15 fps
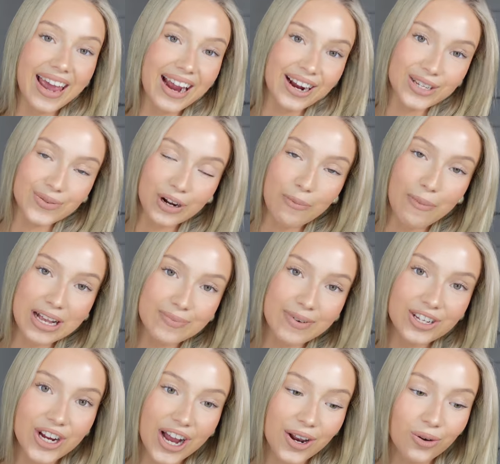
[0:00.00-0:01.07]
Hey guys, welcome back to my
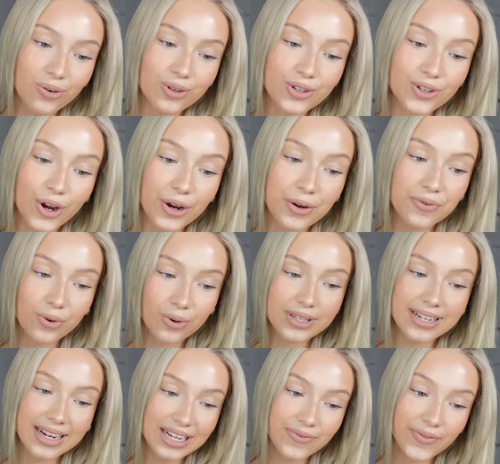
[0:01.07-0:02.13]
channel. So for
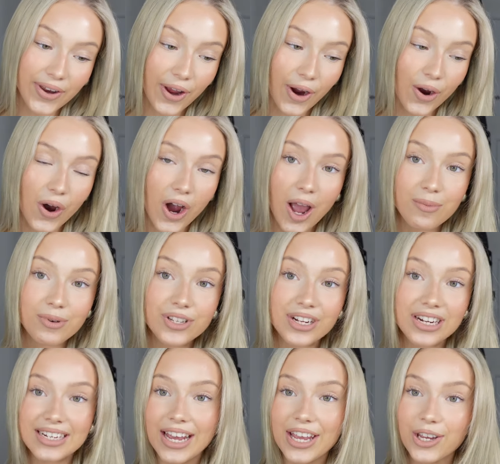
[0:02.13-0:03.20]
today's video, I'm just
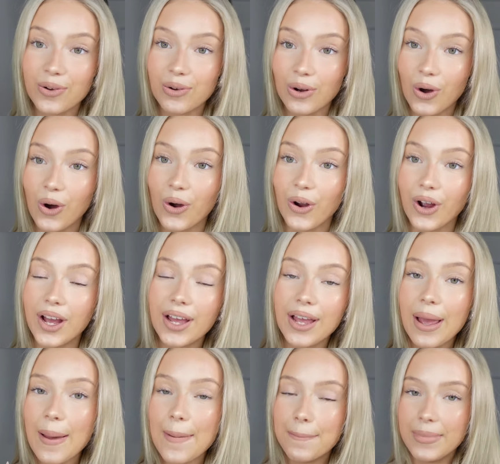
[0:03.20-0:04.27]
going to take you along
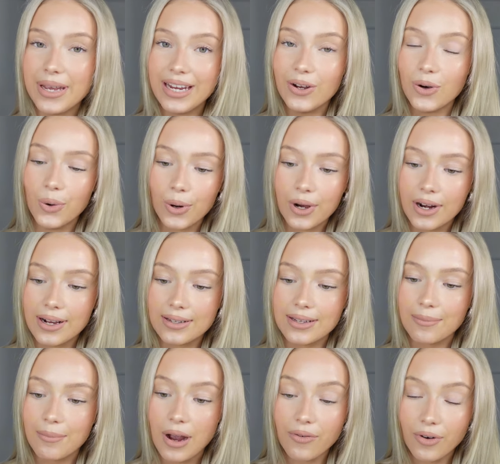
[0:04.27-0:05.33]
me
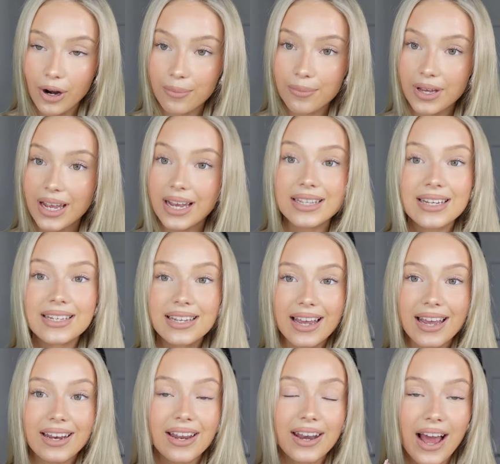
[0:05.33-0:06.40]
organising my room. It is
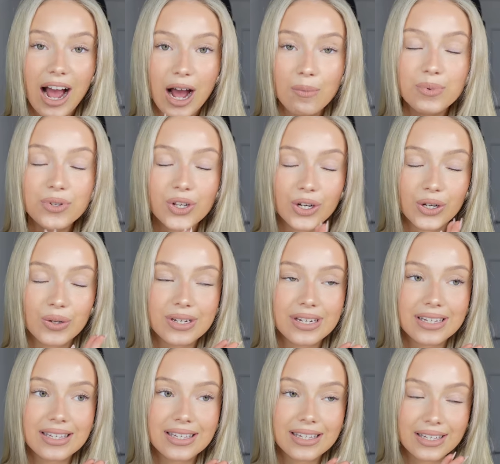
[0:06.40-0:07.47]
in an absolute
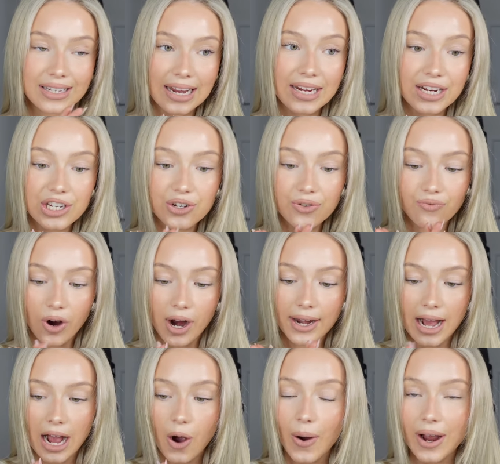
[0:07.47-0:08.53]
state right
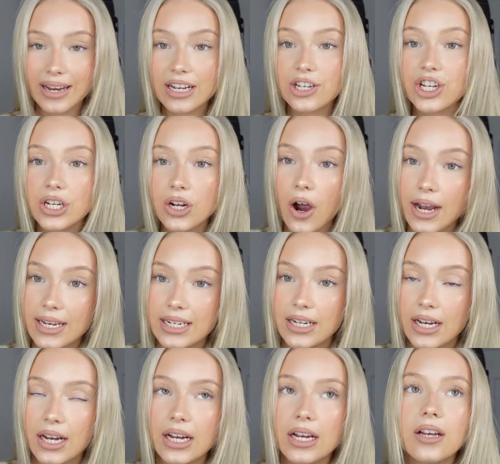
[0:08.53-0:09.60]
now. I literally tidied
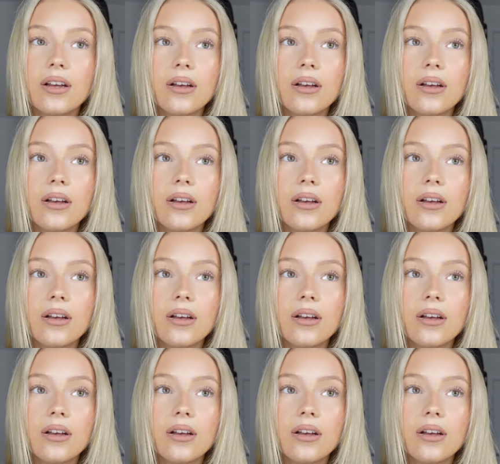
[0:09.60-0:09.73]
it